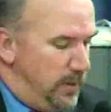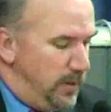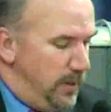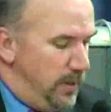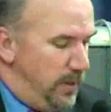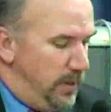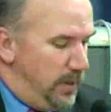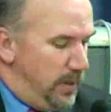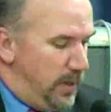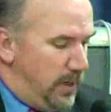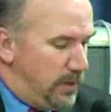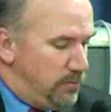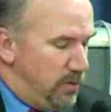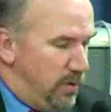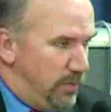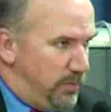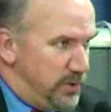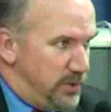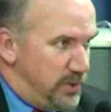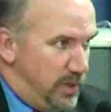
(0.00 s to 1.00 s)
And I grew
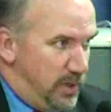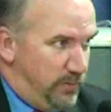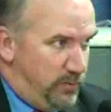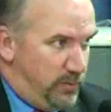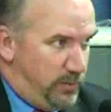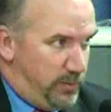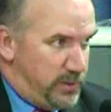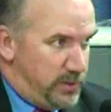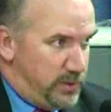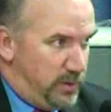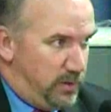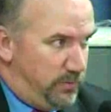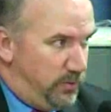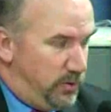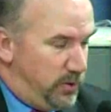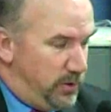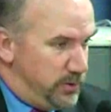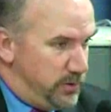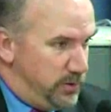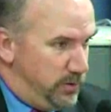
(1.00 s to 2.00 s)
up in Centerville myself
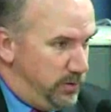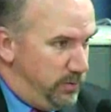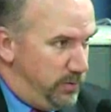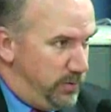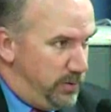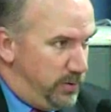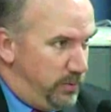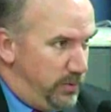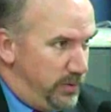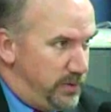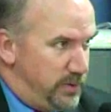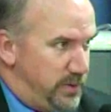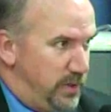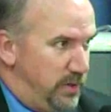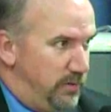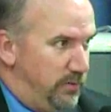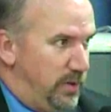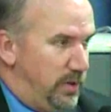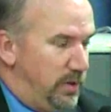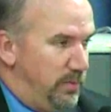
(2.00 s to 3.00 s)
also. I went to
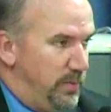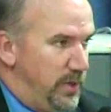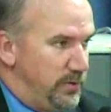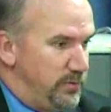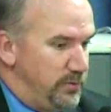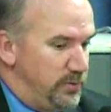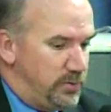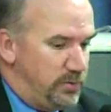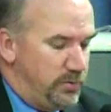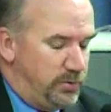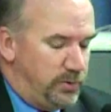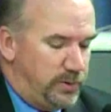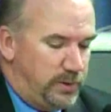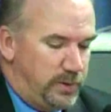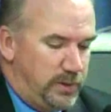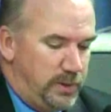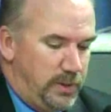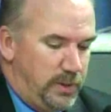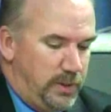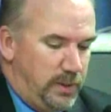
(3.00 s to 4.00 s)
Centerville Elementary
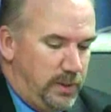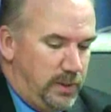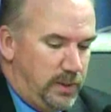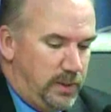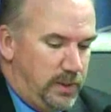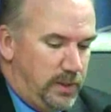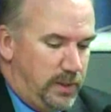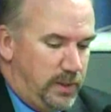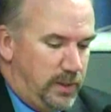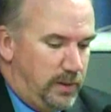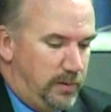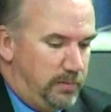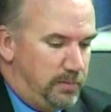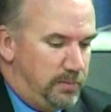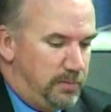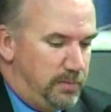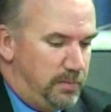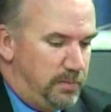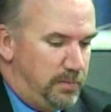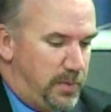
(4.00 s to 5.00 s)
School.
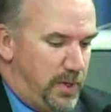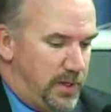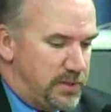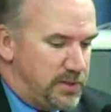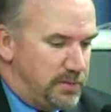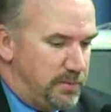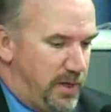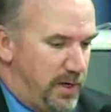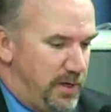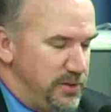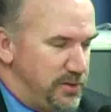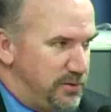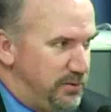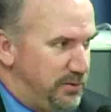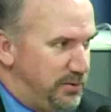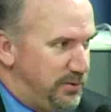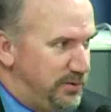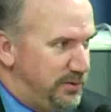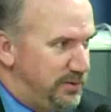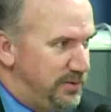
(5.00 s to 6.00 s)
Barnstable High
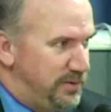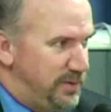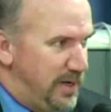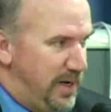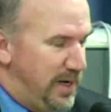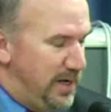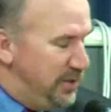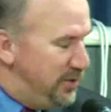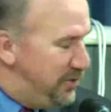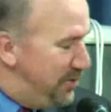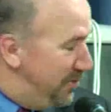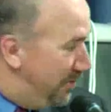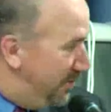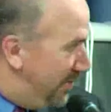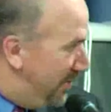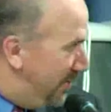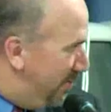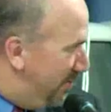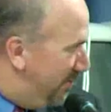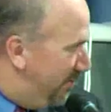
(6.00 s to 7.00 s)
School, 82, a
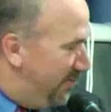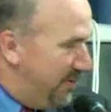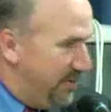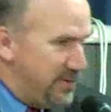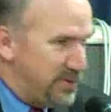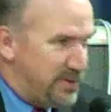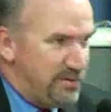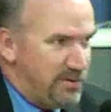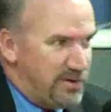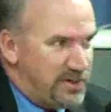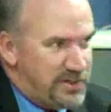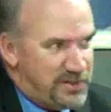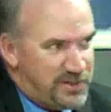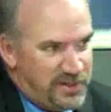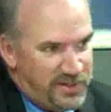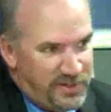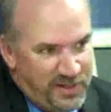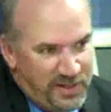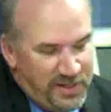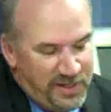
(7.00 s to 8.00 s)
little before Mr.
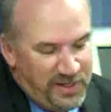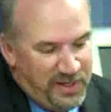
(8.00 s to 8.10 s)
Richardson.